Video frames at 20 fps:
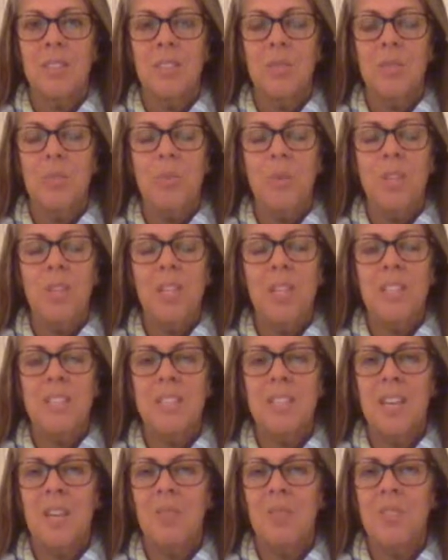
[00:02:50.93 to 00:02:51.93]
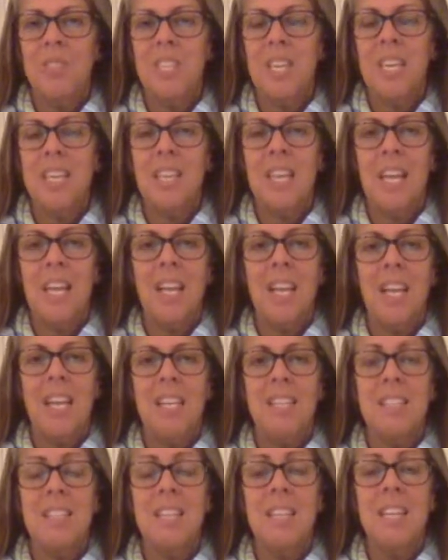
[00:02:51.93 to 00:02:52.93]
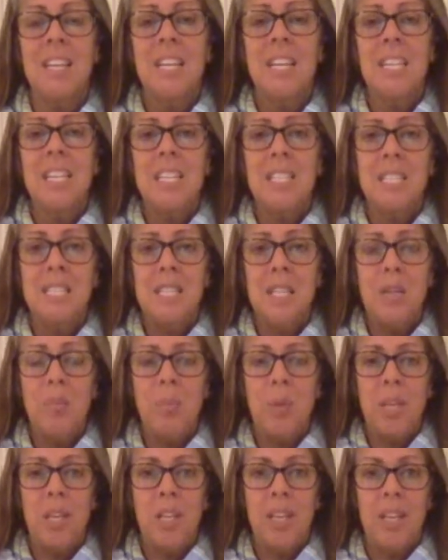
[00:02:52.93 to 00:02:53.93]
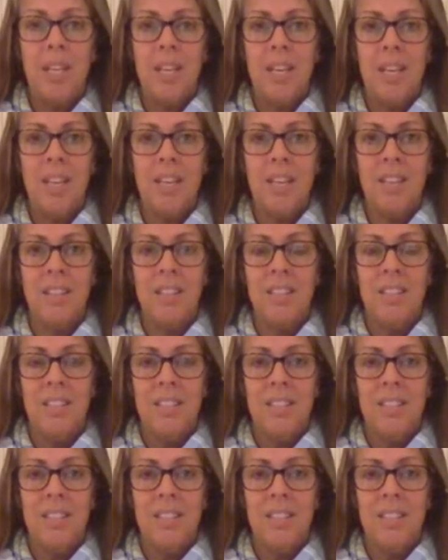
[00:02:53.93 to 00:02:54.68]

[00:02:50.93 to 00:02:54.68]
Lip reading: One last time, we'll take that nice deep inhale,